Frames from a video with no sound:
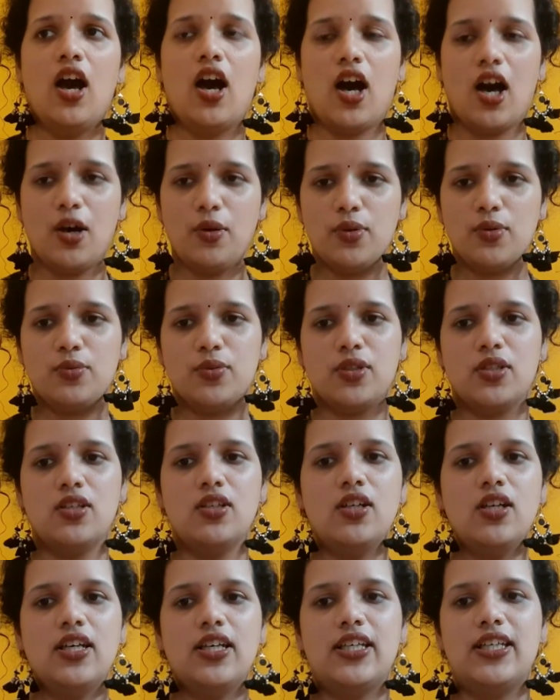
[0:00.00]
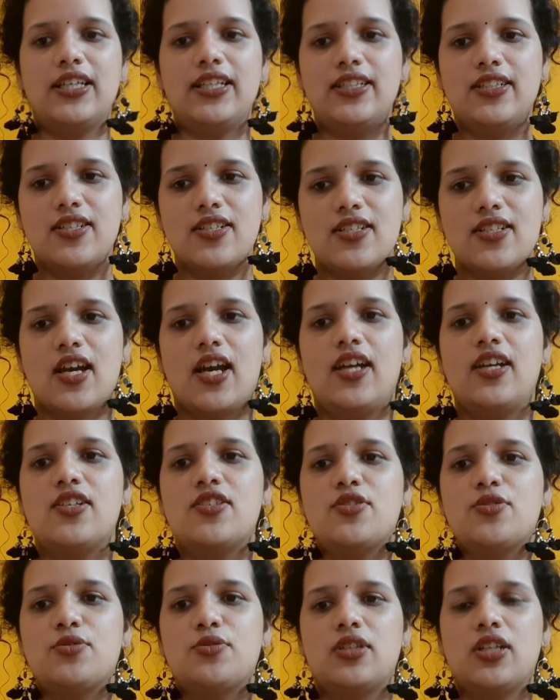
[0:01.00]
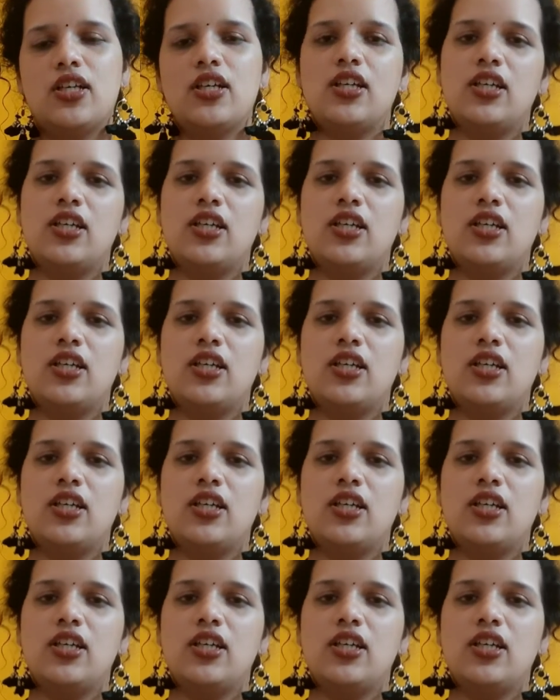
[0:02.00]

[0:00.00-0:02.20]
However, he decides to take,